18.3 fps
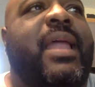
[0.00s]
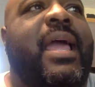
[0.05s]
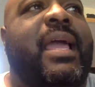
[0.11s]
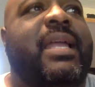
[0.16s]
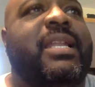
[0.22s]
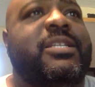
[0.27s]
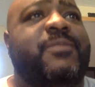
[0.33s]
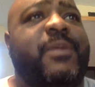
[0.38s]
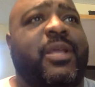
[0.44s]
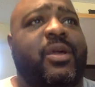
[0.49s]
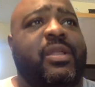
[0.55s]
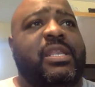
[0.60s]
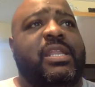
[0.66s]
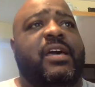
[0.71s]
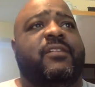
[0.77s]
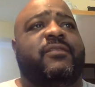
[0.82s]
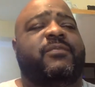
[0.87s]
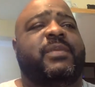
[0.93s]
I got to speak on
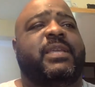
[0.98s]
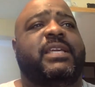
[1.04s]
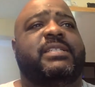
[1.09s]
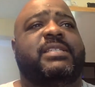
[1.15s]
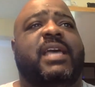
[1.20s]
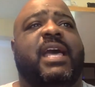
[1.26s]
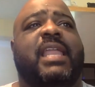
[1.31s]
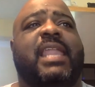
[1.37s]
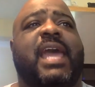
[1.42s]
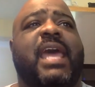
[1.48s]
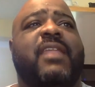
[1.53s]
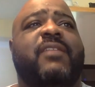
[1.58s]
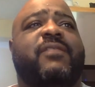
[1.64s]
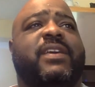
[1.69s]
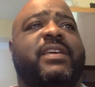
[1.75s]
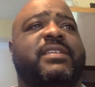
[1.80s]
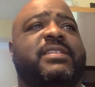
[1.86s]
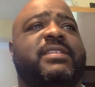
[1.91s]
love because a lot
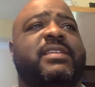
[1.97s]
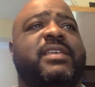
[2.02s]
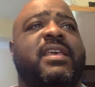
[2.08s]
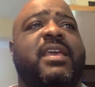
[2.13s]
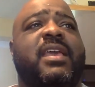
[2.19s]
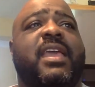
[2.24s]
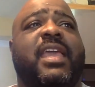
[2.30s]
of us,